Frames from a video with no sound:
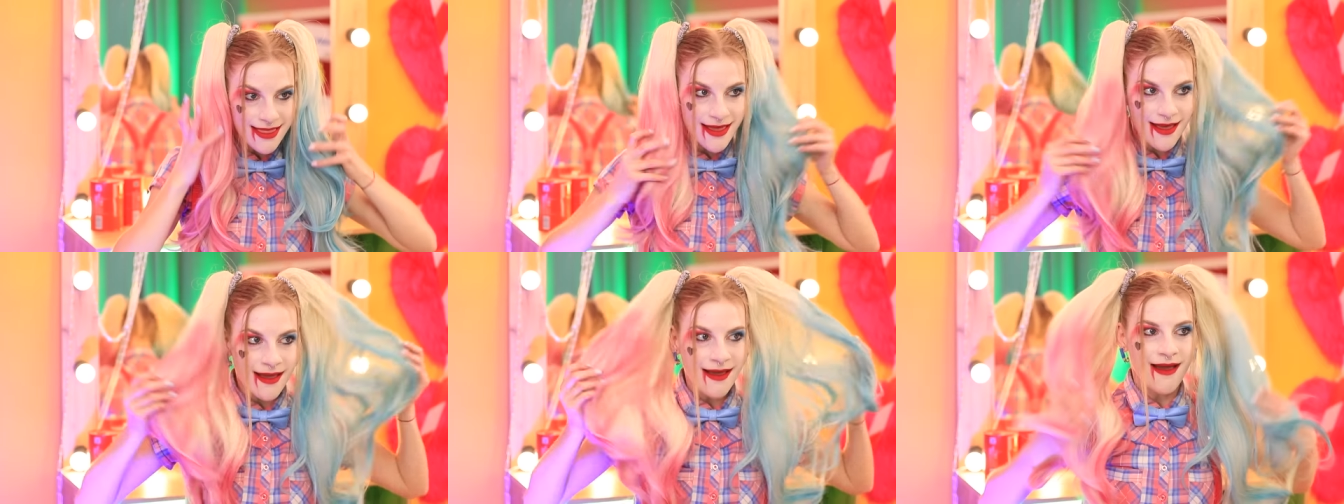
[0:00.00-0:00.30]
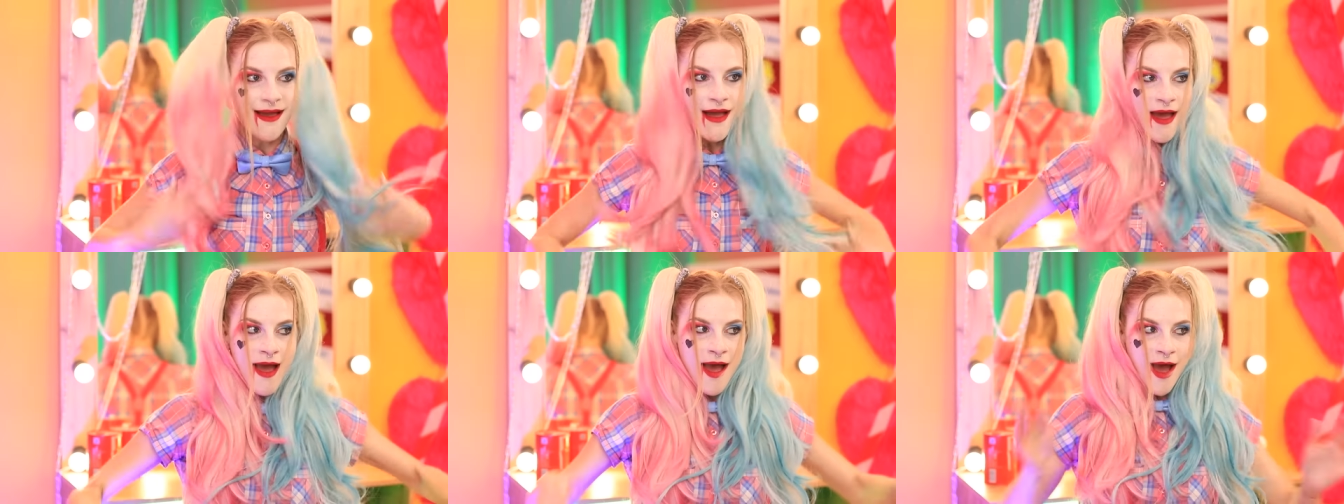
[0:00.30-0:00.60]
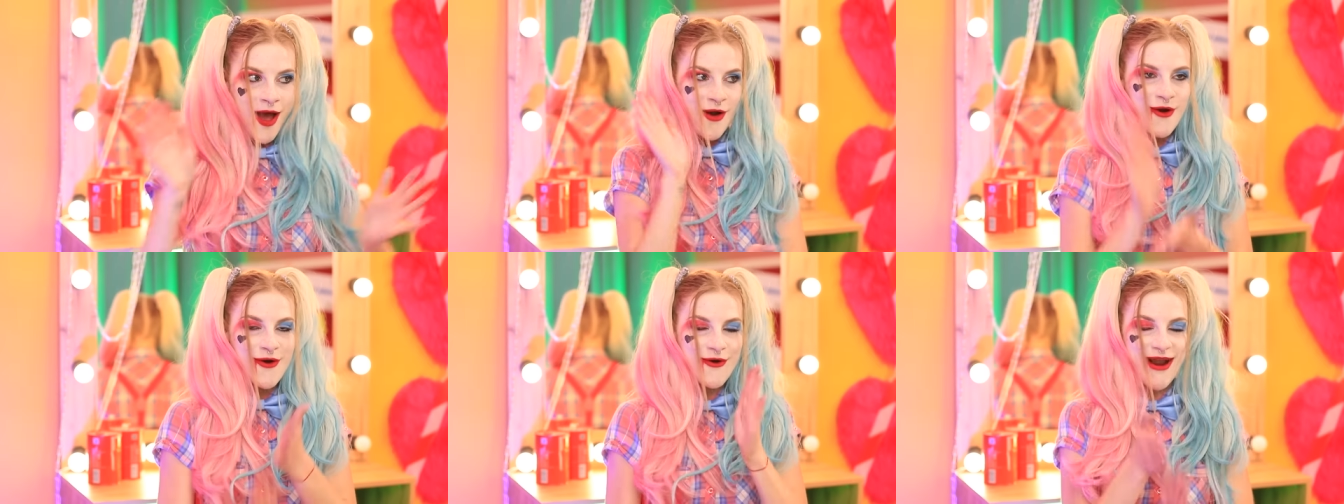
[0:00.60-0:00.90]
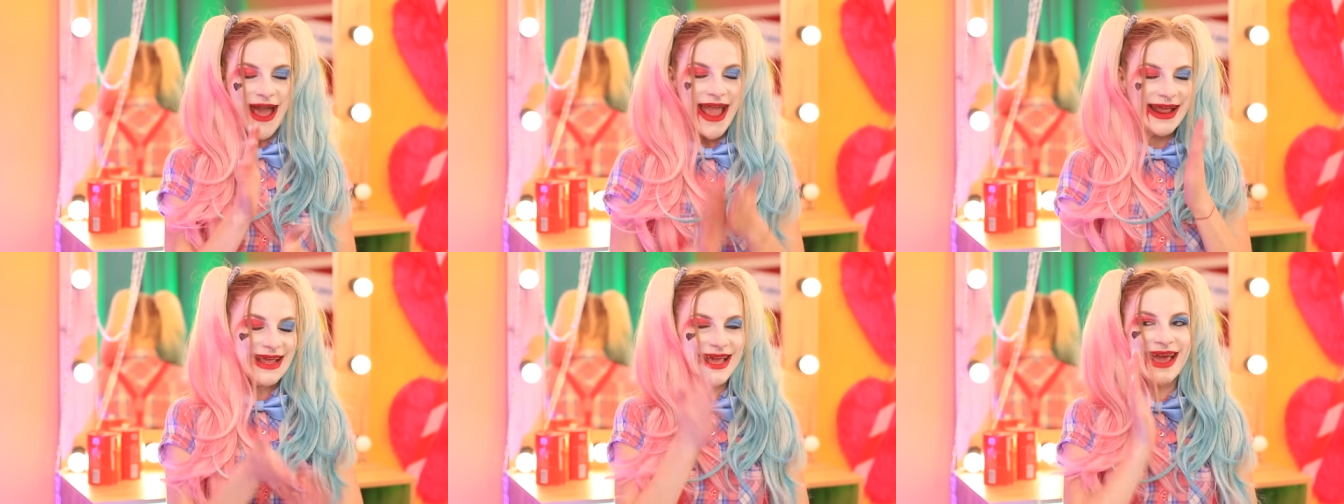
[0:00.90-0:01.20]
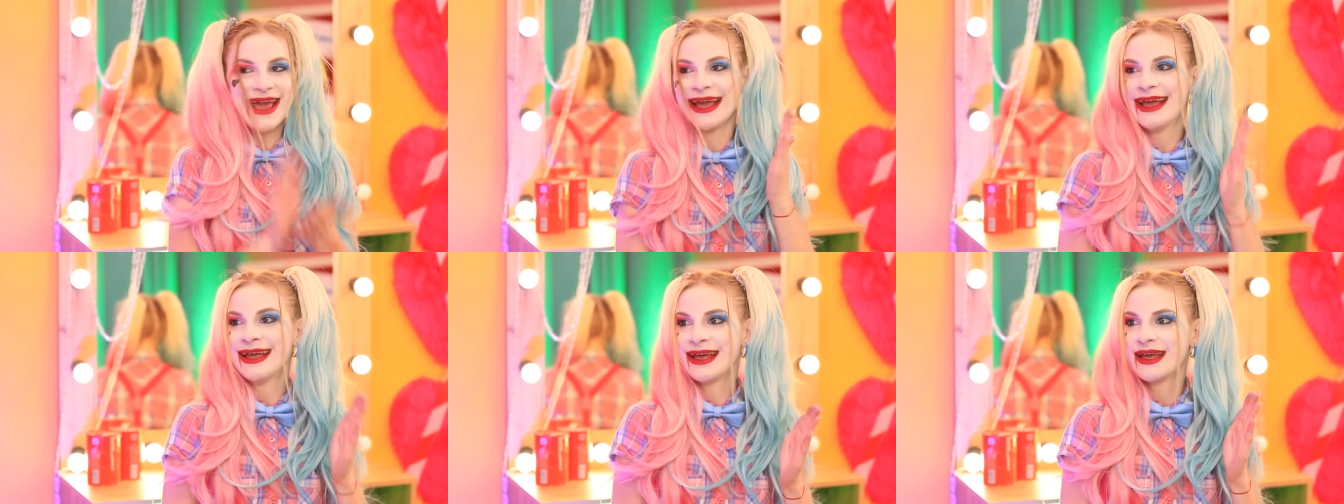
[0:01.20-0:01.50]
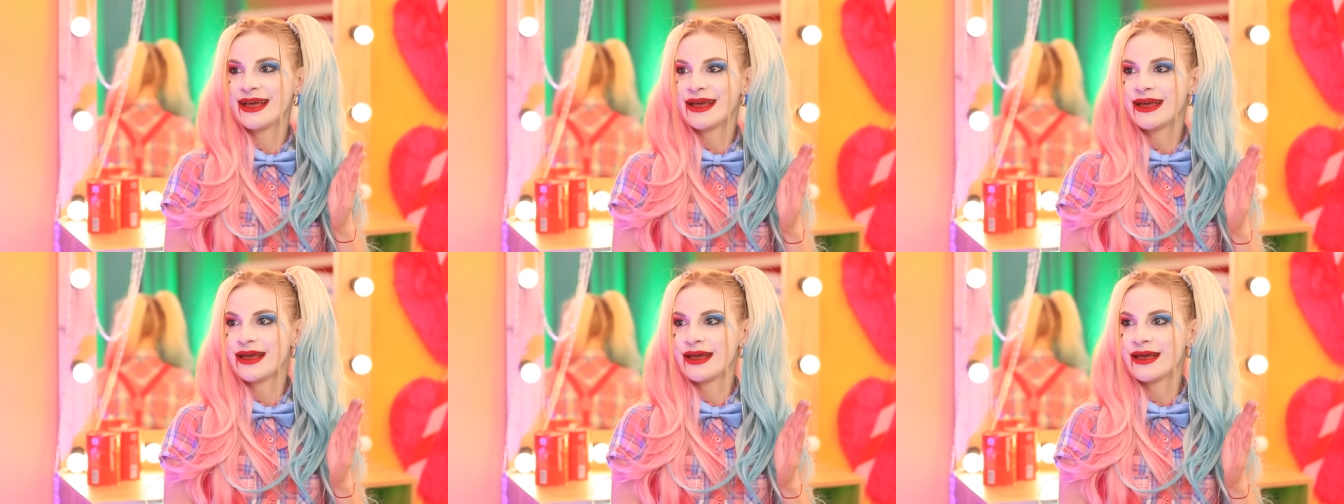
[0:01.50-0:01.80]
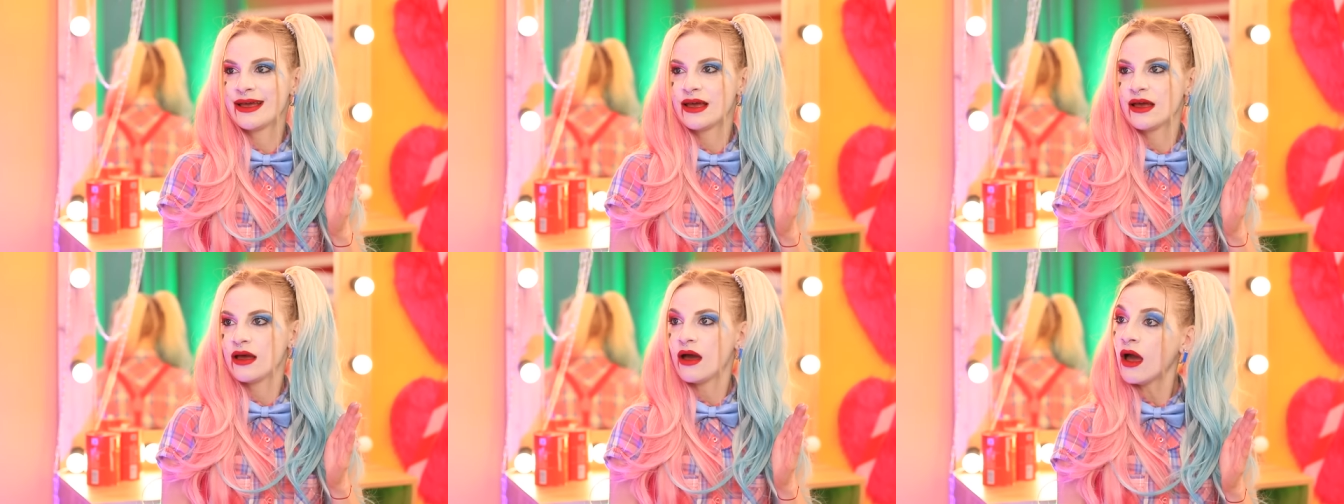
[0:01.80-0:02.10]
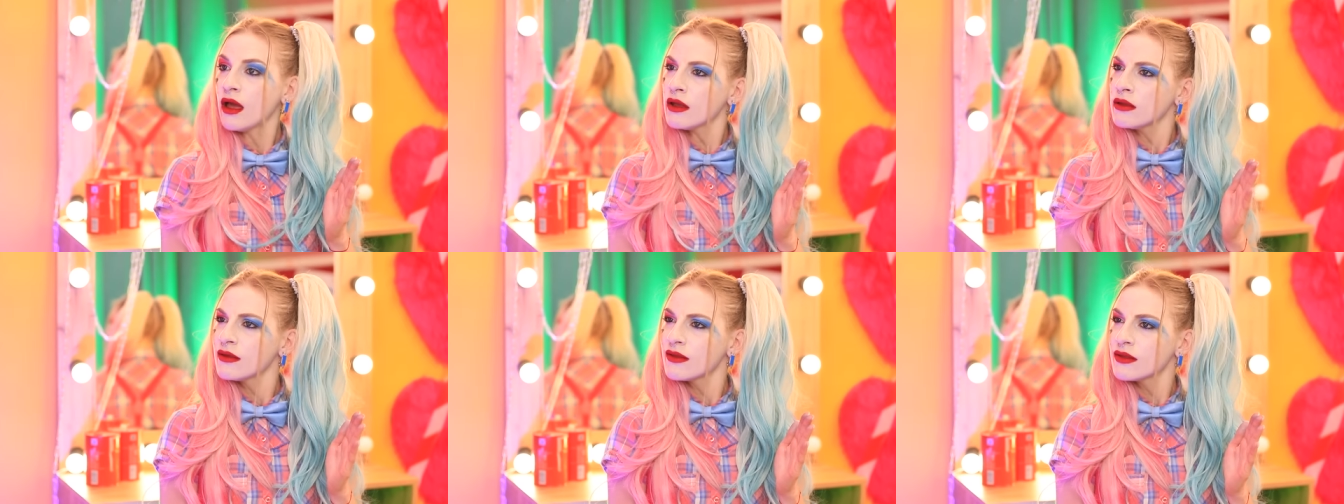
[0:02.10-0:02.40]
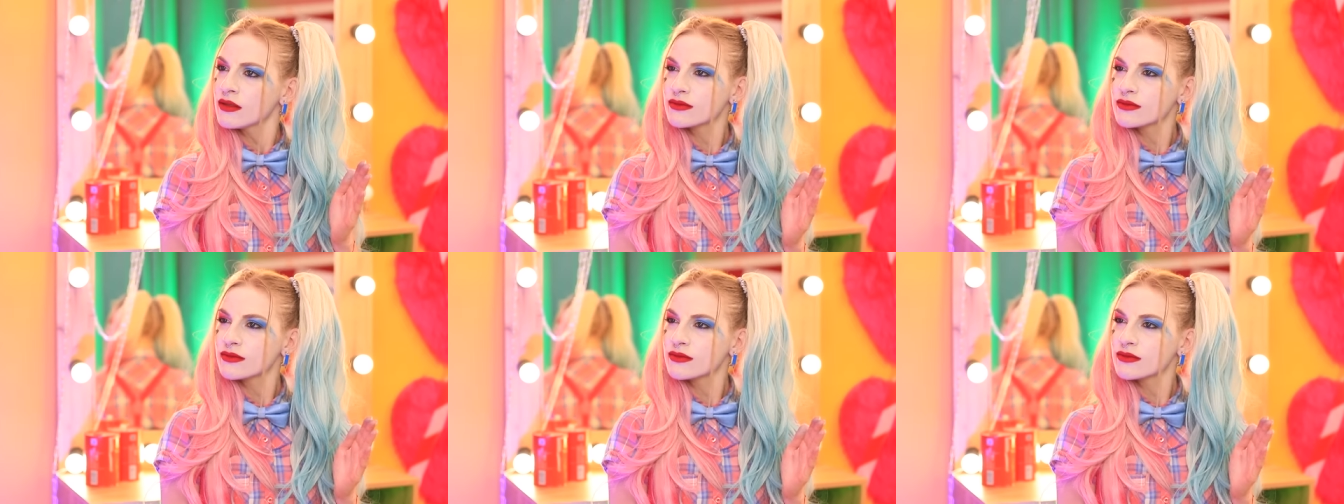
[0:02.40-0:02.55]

a little too! Uh-huh.